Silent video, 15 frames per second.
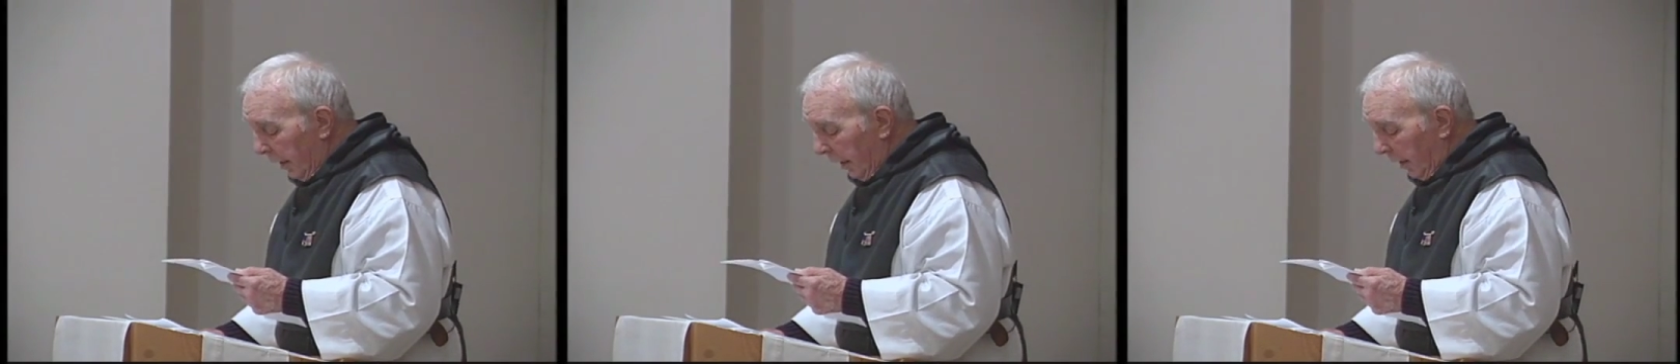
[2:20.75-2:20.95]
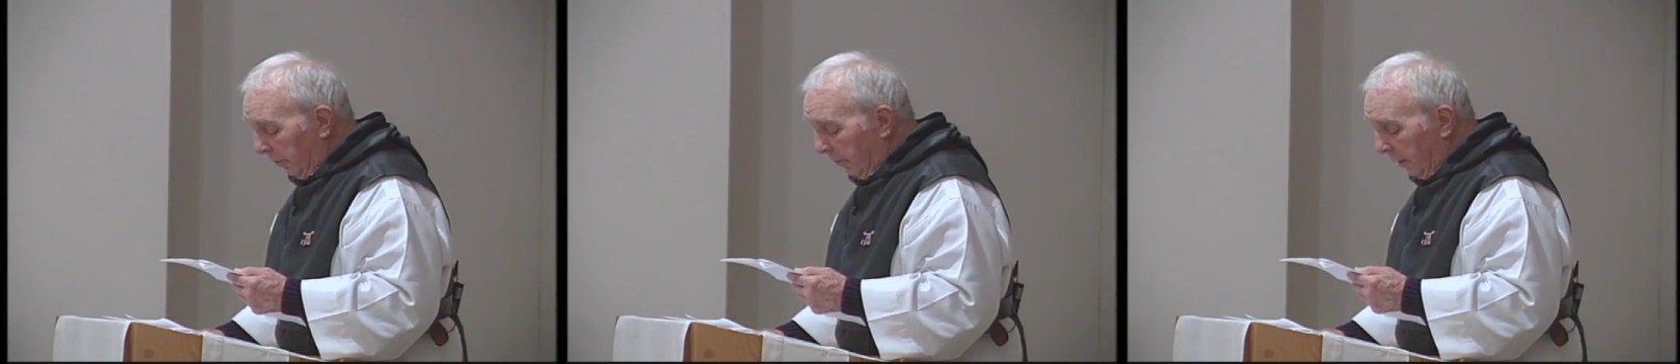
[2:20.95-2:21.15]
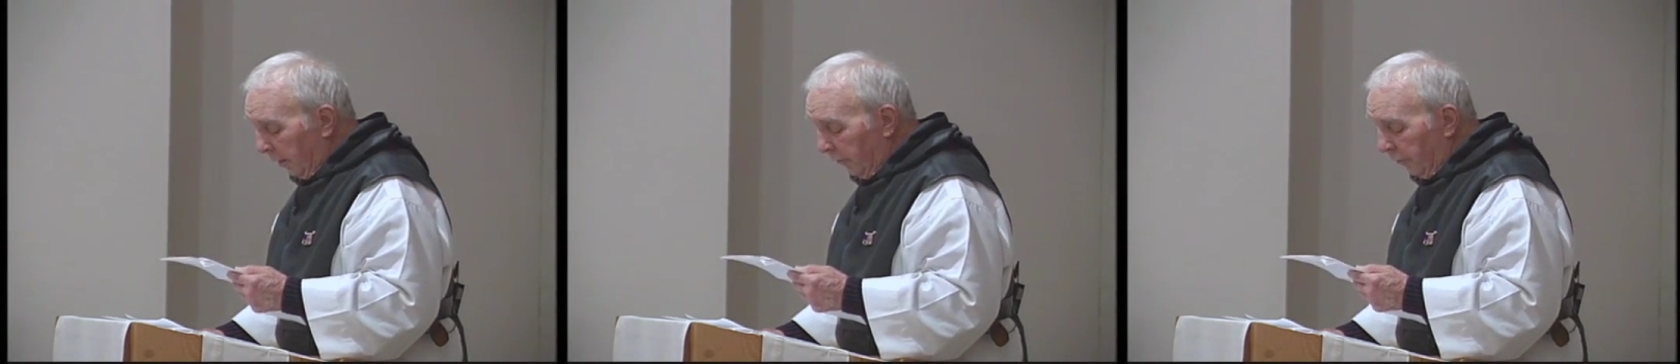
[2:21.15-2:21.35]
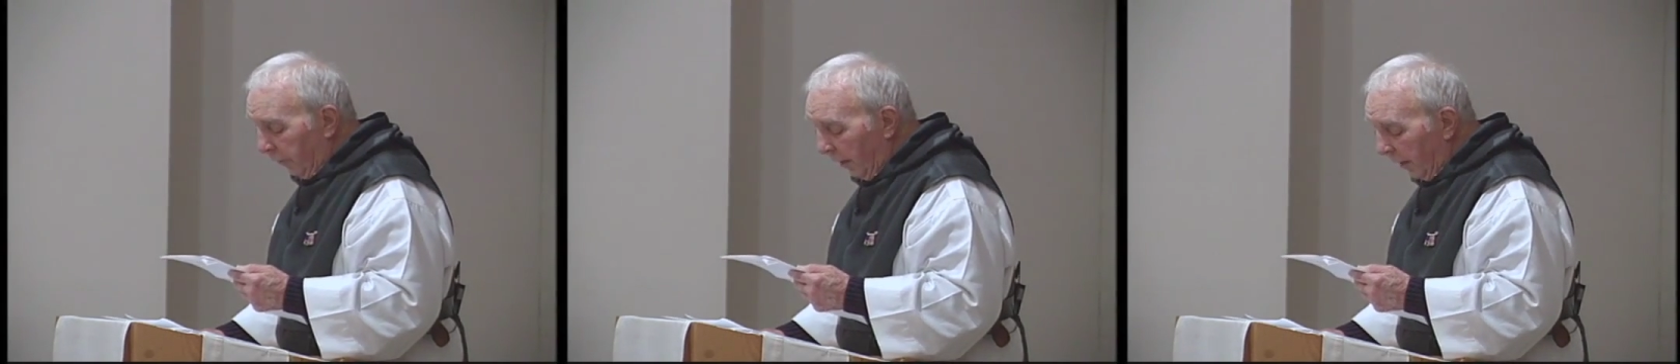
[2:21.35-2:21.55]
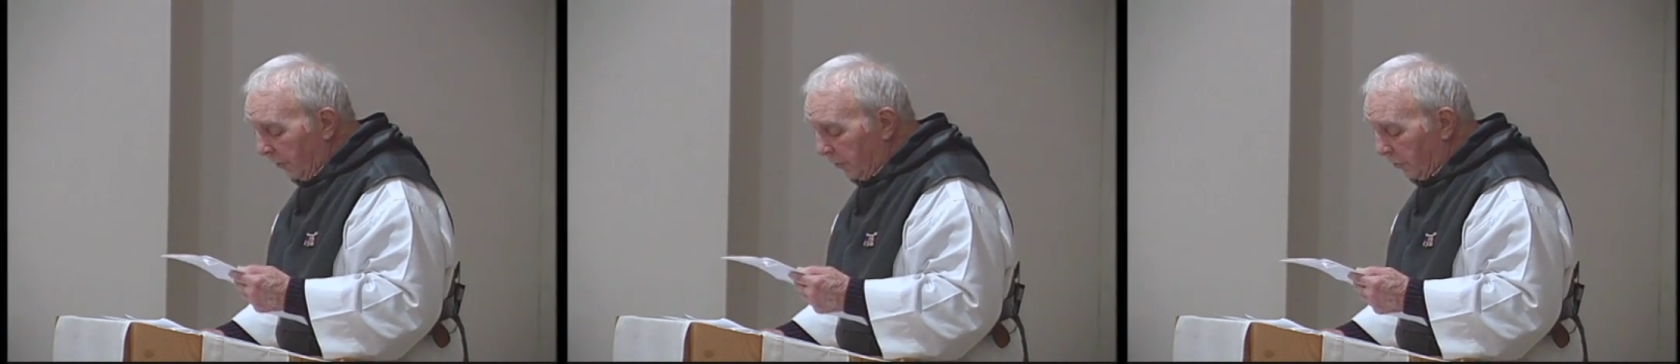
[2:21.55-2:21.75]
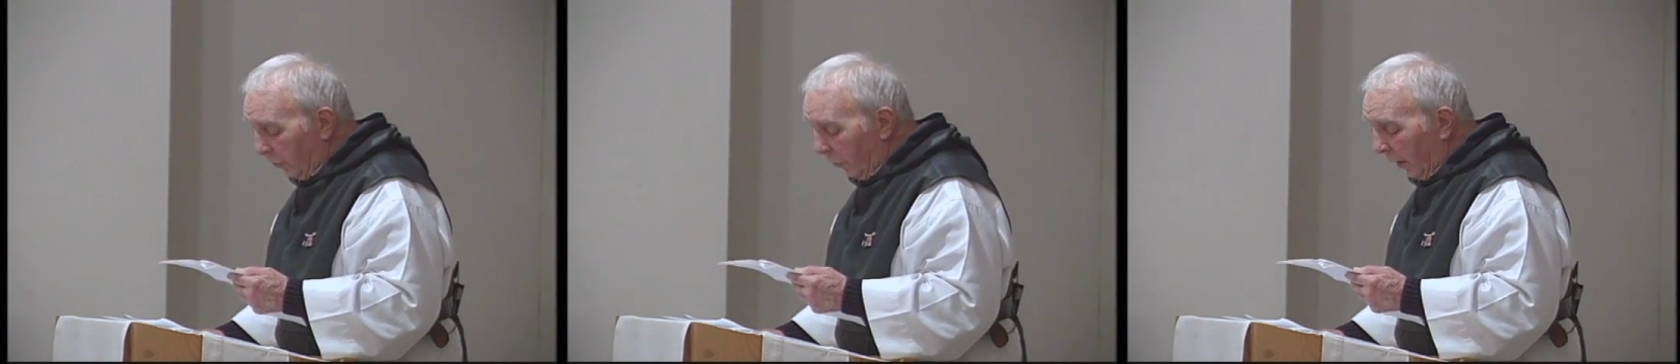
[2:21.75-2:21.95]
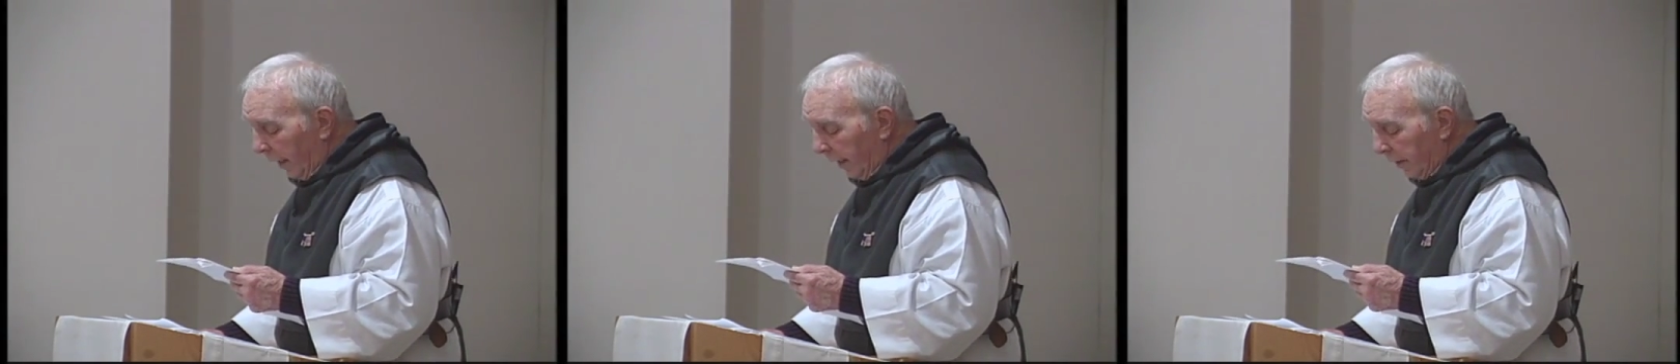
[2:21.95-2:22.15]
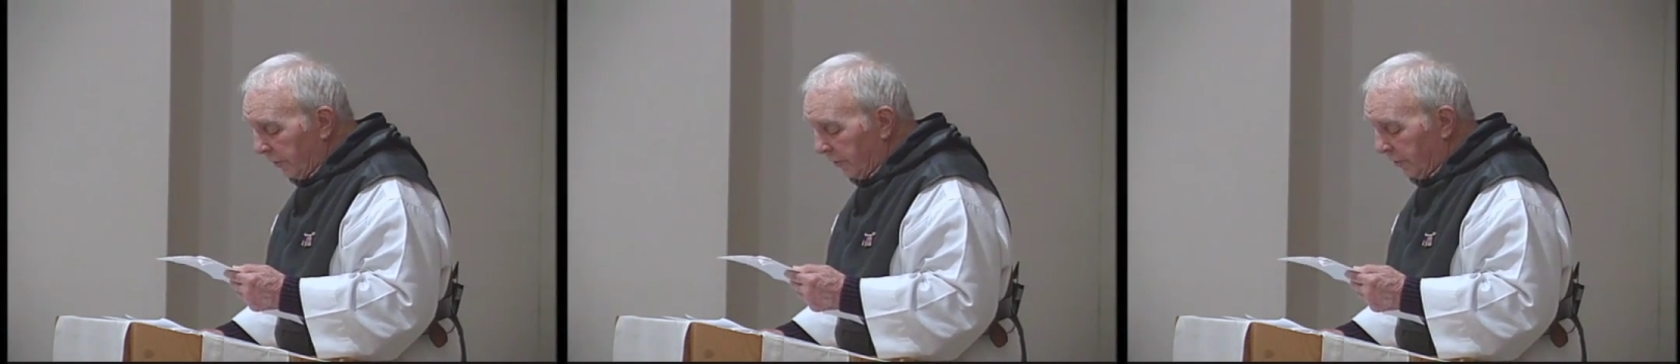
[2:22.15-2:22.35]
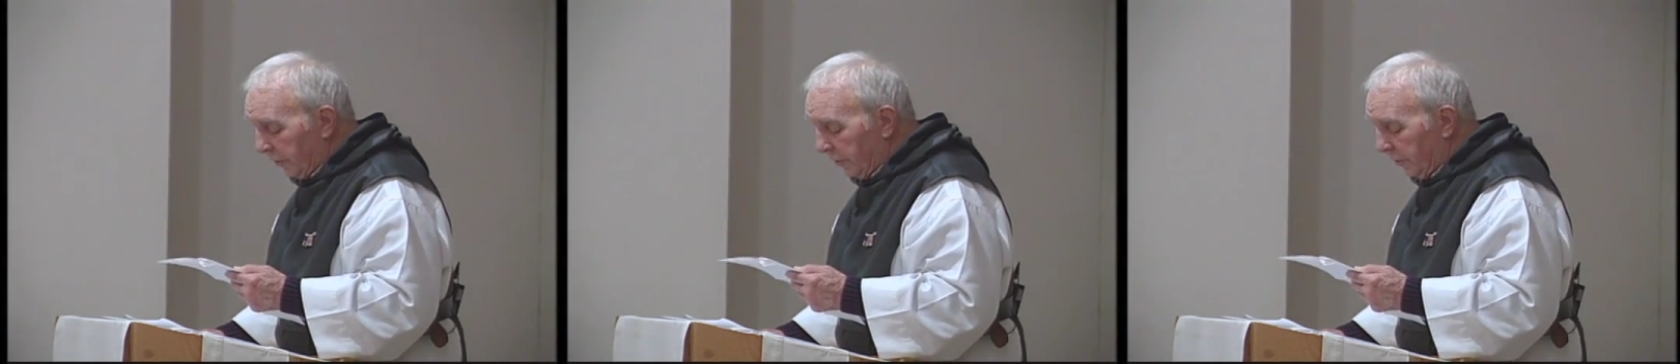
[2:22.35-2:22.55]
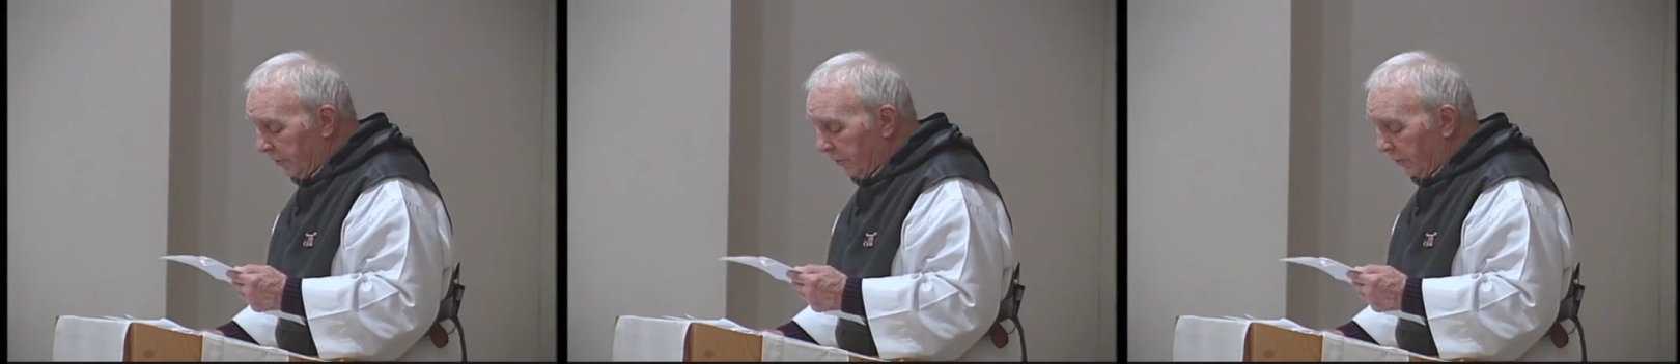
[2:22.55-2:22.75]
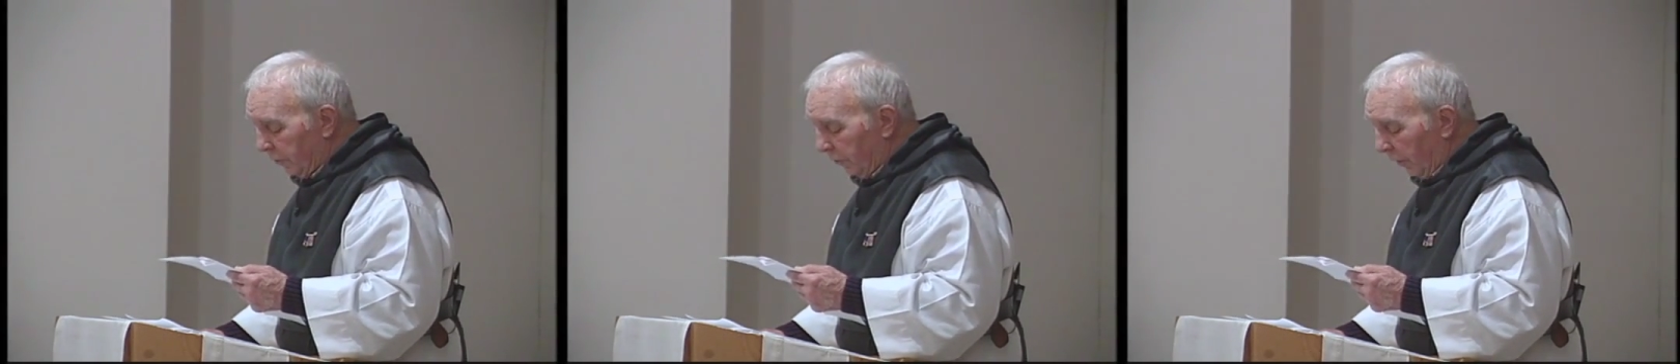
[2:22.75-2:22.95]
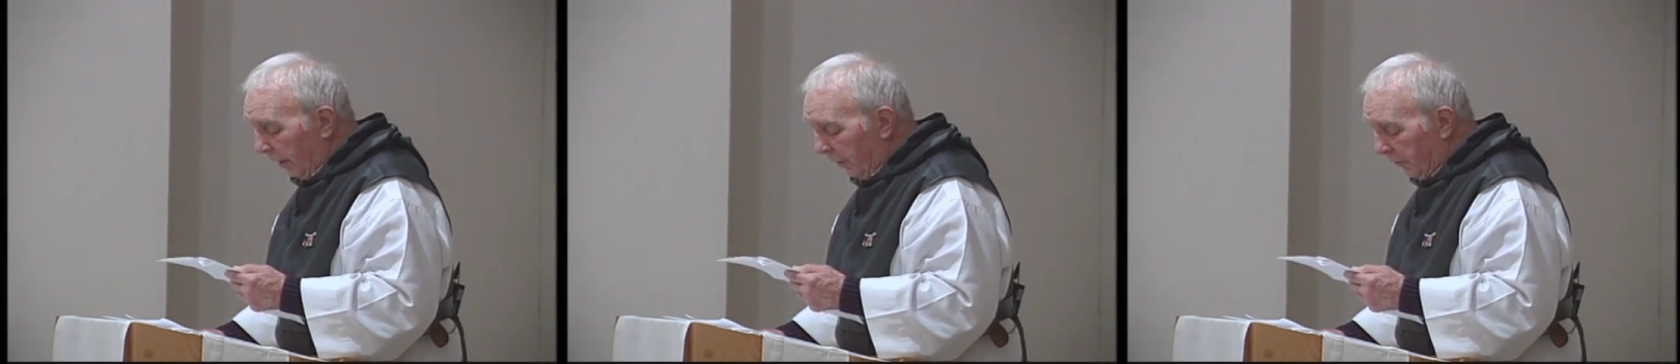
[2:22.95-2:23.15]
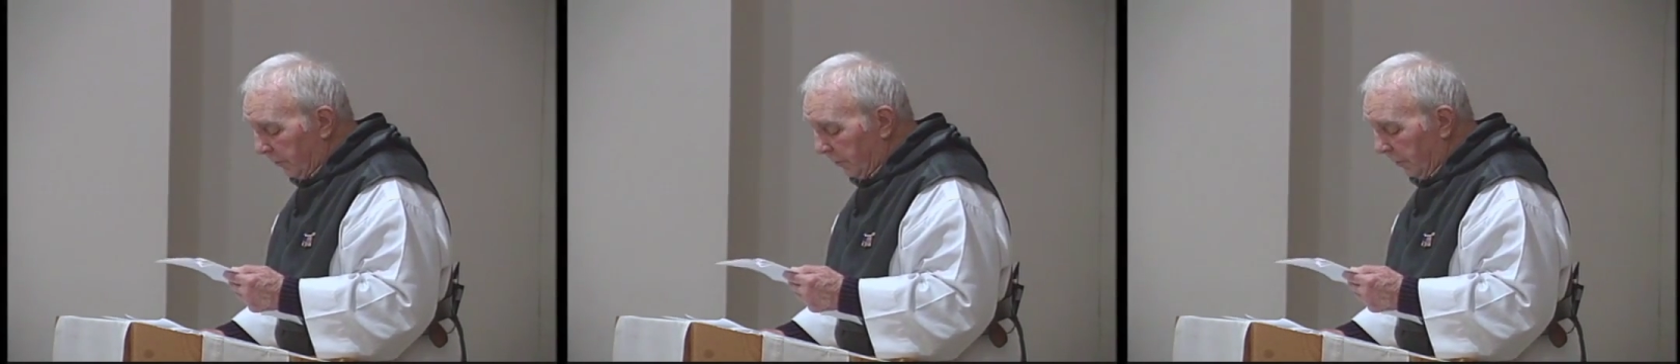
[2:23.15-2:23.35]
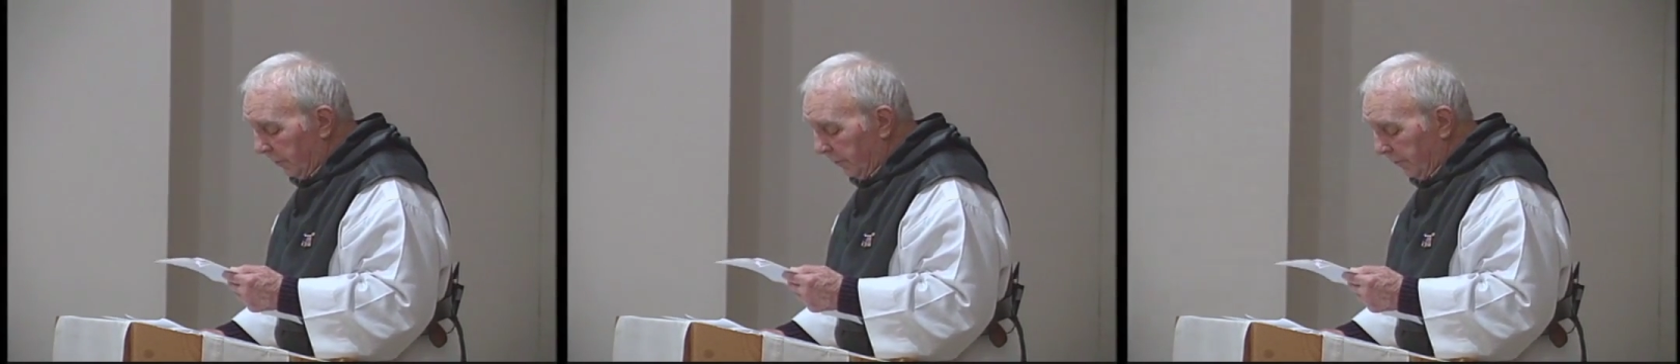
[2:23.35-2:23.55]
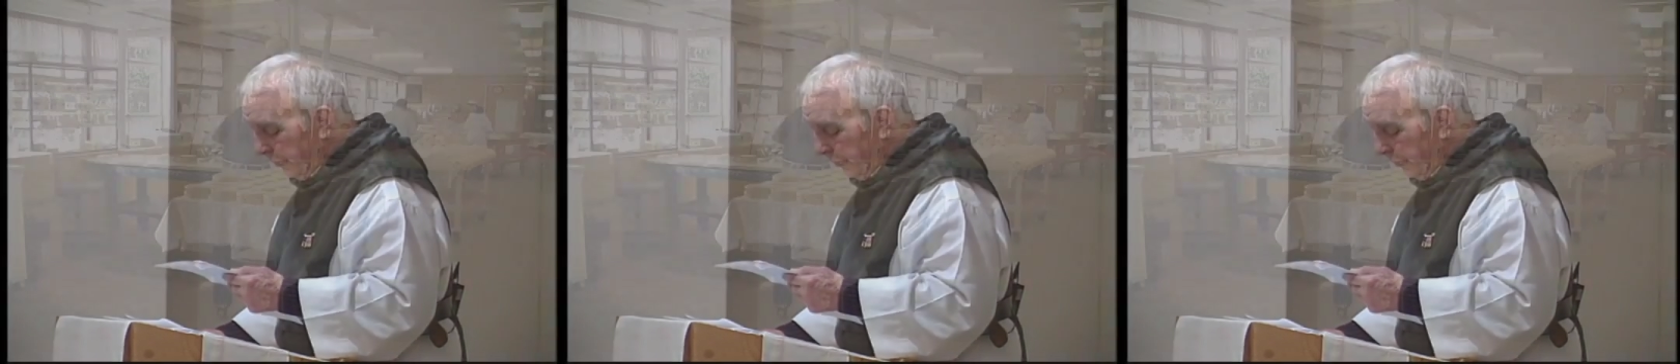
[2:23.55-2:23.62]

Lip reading: had many friends who were artisans and craftsmen.